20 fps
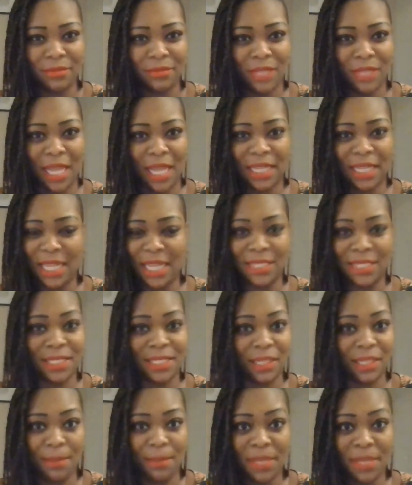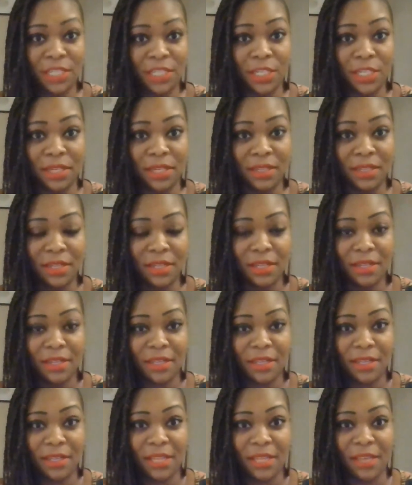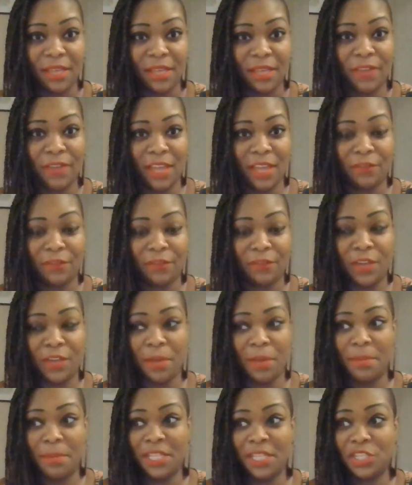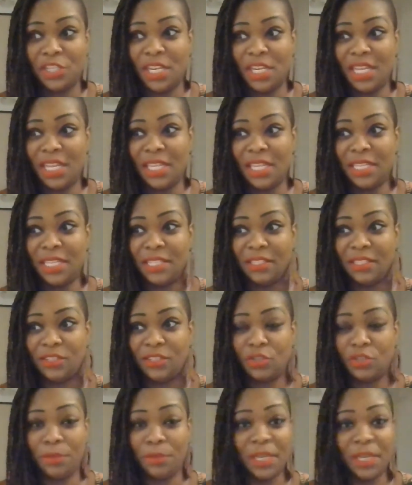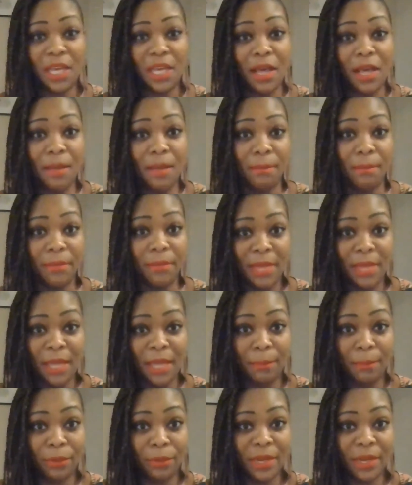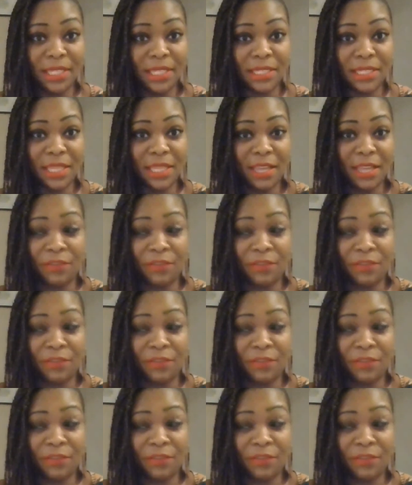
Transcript: Like, that's still a mission. If your mission is to become empress,